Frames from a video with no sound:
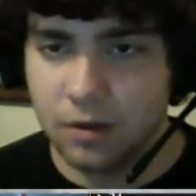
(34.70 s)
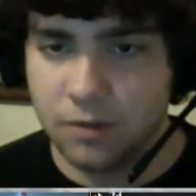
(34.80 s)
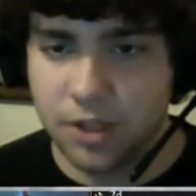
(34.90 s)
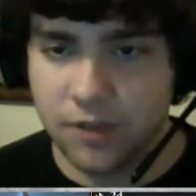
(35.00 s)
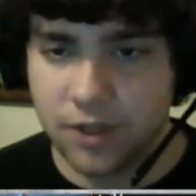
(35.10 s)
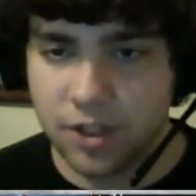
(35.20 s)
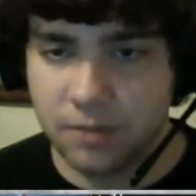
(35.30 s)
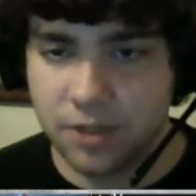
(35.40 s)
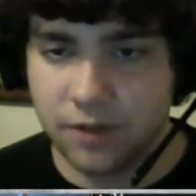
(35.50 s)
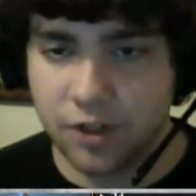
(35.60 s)
We just finished a
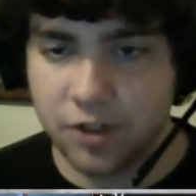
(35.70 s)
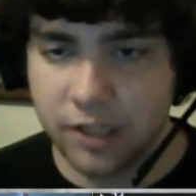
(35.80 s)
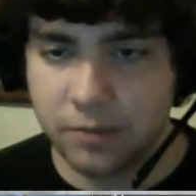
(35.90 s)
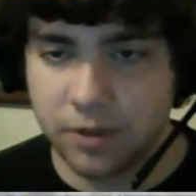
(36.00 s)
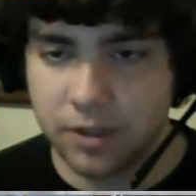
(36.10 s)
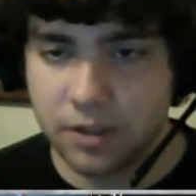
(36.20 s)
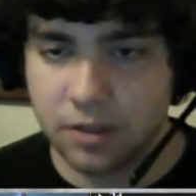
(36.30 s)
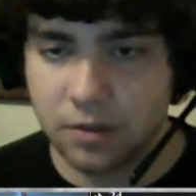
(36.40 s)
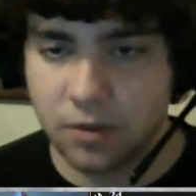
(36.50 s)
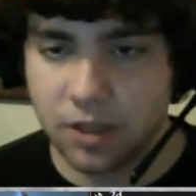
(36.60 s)
bunch of our transports,
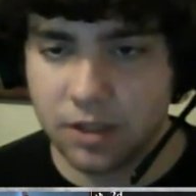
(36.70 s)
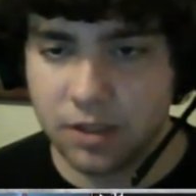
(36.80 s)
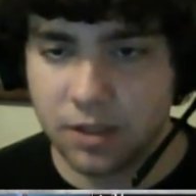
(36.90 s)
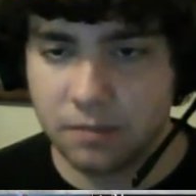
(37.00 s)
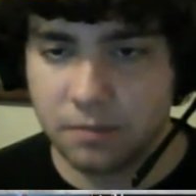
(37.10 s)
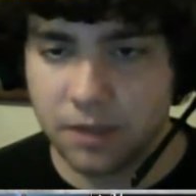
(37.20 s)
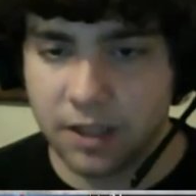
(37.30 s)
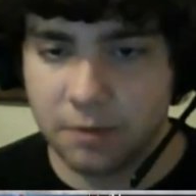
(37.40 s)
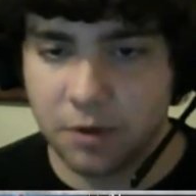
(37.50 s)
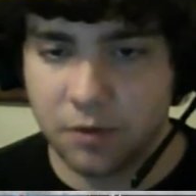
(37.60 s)
so we're going to start bringing
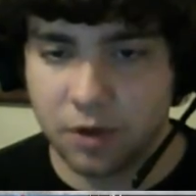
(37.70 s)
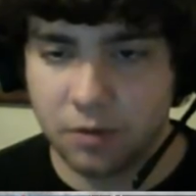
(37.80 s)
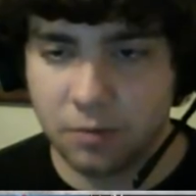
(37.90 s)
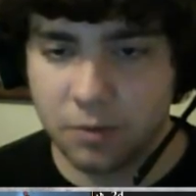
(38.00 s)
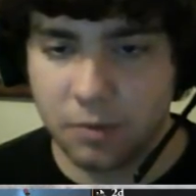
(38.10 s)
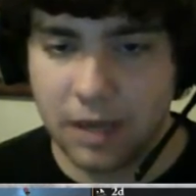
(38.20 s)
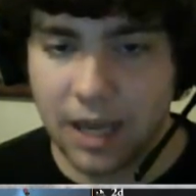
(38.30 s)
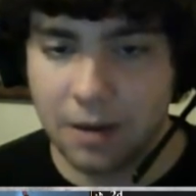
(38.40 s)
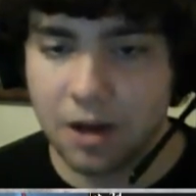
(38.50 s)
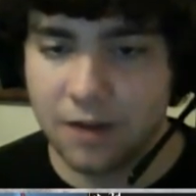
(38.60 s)
them over. We
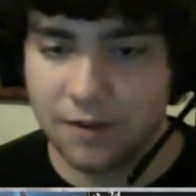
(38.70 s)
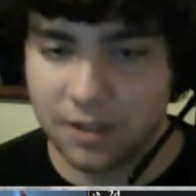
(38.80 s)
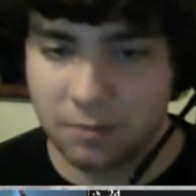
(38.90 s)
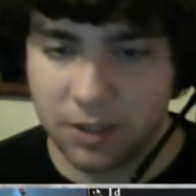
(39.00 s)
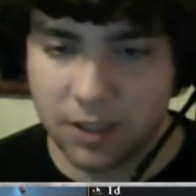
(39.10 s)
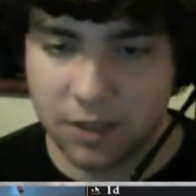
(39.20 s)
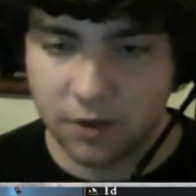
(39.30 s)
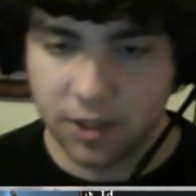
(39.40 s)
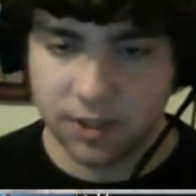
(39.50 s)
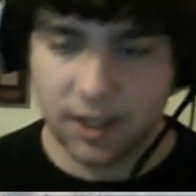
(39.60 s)
can't obviously bring these over
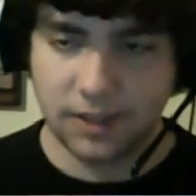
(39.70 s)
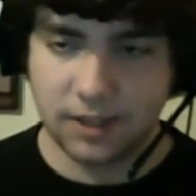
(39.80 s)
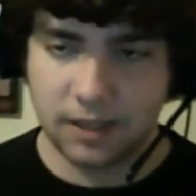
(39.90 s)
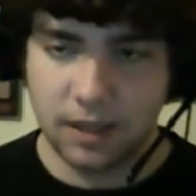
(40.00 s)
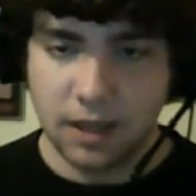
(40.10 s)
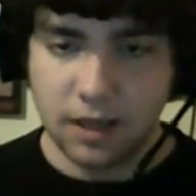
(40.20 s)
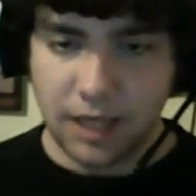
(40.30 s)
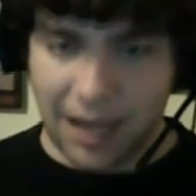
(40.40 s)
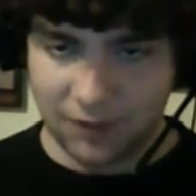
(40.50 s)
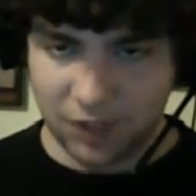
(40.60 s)
because that's a
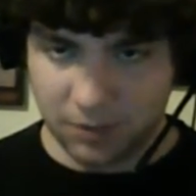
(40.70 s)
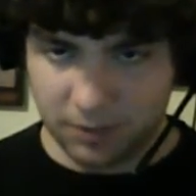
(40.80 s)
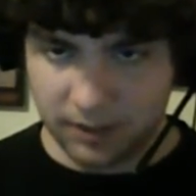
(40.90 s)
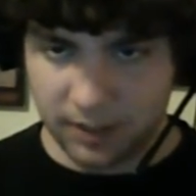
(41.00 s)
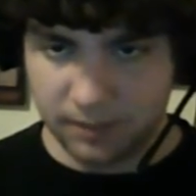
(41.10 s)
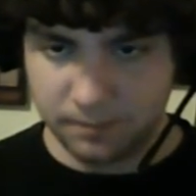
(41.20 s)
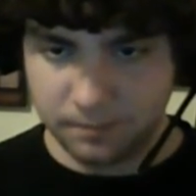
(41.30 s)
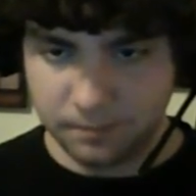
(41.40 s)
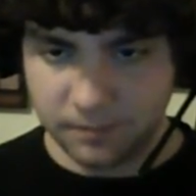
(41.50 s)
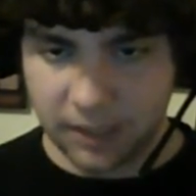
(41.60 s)
heavy ship right there
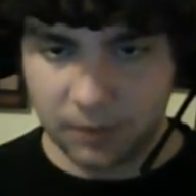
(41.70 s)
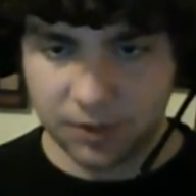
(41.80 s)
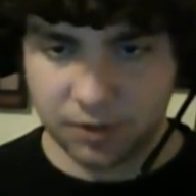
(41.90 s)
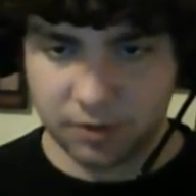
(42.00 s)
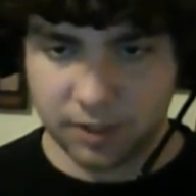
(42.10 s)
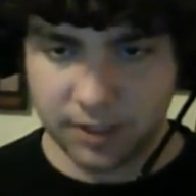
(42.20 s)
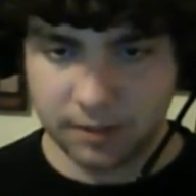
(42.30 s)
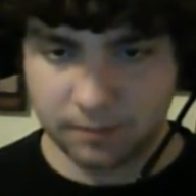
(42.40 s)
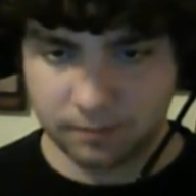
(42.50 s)
that will screw us.